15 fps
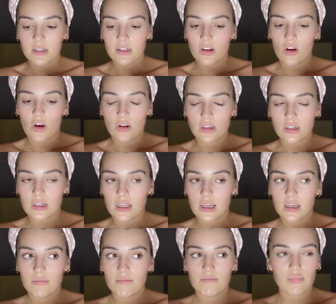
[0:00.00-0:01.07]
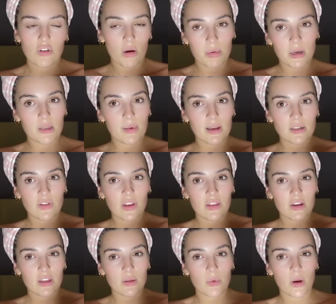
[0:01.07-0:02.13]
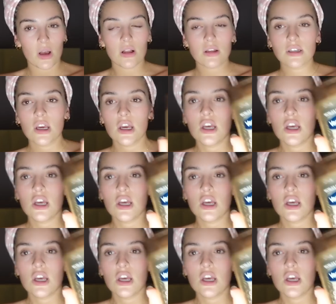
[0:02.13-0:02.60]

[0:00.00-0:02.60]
It's honestly probably the best feeling in the world.